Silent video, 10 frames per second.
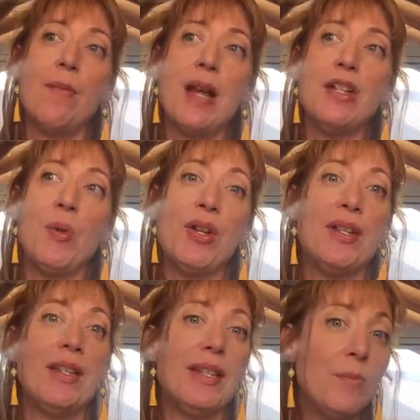Each
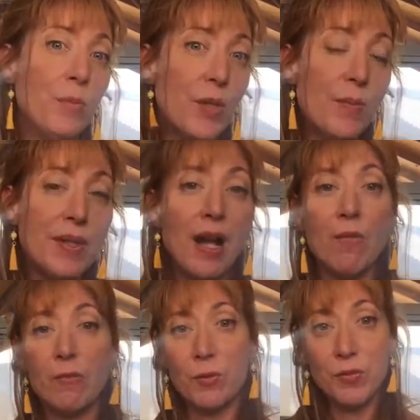person's symptoms
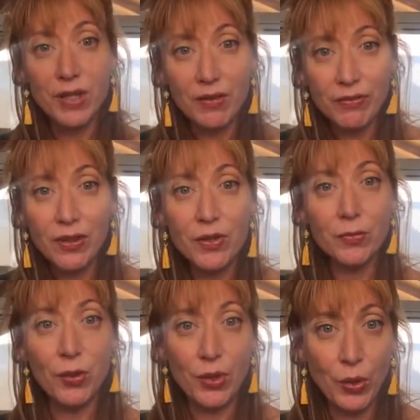come from different root